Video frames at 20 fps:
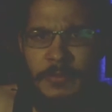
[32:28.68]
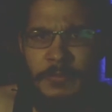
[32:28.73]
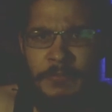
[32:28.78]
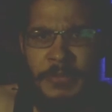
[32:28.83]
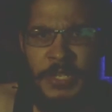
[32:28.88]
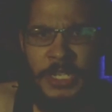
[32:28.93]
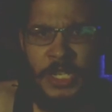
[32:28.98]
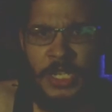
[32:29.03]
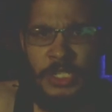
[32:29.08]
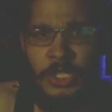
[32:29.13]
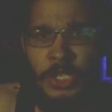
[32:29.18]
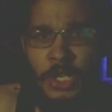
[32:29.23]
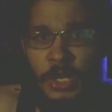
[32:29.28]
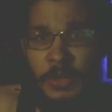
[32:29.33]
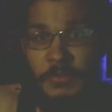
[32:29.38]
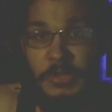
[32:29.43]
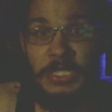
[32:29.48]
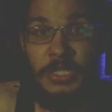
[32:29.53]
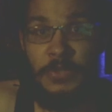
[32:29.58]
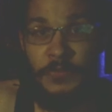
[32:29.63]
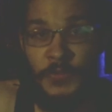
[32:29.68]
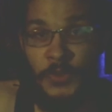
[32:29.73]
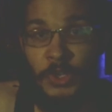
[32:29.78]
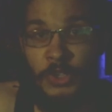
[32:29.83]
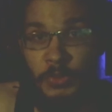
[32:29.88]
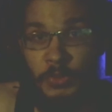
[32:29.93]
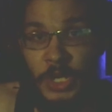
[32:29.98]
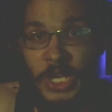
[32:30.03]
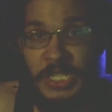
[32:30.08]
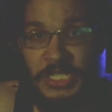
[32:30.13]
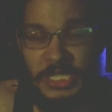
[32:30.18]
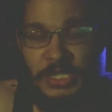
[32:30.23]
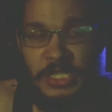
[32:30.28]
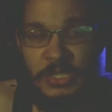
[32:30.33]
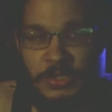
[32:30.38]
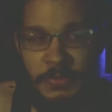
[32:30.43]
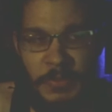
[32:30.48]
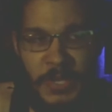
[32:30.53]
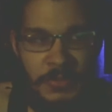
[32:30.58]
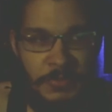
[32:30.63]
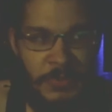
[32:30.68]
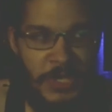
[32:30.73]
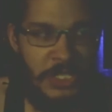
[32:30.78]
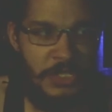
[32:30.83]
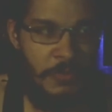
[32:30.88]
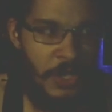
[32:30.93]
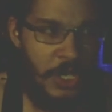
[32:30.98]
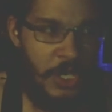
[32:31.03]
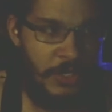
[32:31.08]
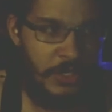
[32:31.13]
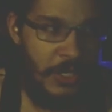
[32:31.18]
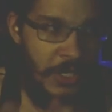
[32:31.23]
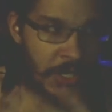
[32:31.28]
because, you know, it was the first one, except the benchmark.